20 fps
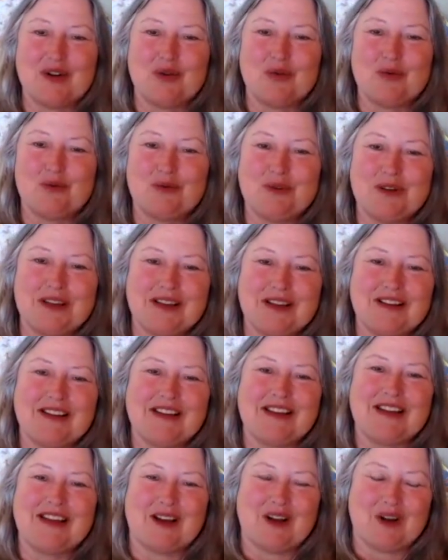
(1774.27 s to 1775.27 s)

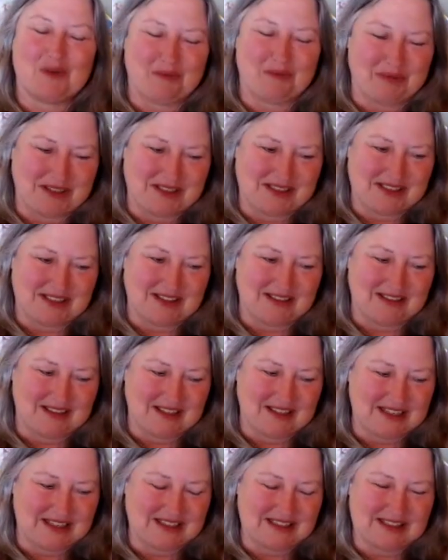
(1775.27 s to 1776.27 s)
really help us and
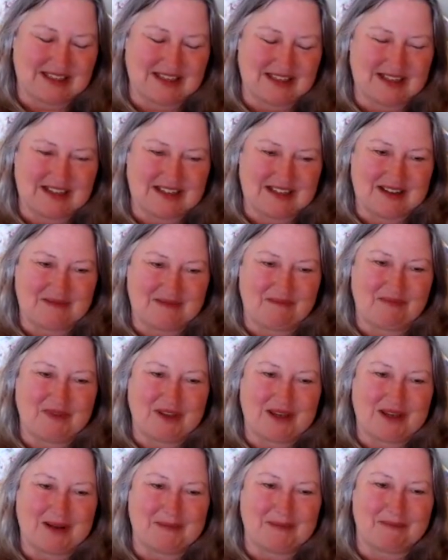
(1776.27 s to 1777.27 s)
things that
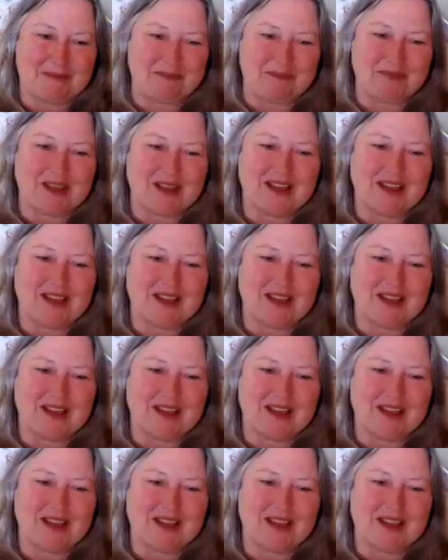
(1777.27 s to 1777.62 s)
um,